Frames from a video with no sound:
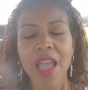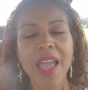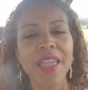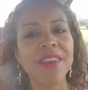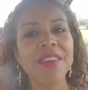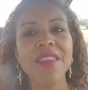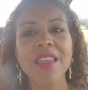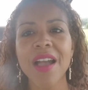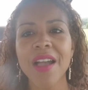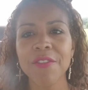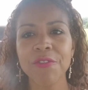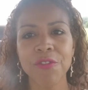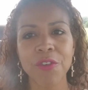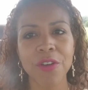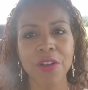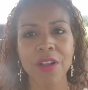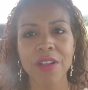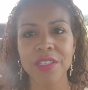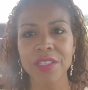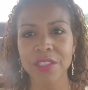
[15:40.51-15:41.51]
and not
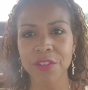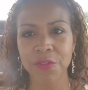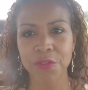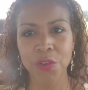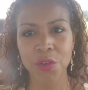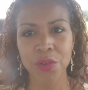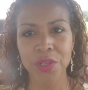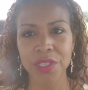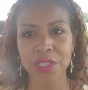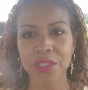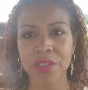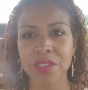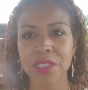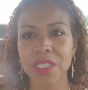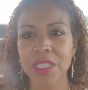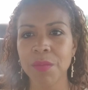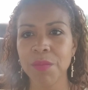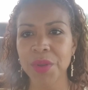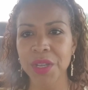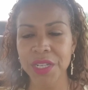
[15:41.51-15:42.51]
for us to focus on
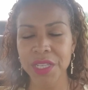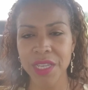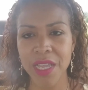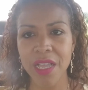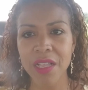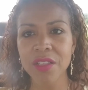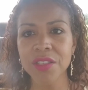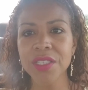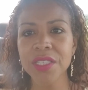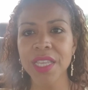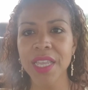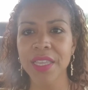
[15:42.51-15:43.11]
somebody else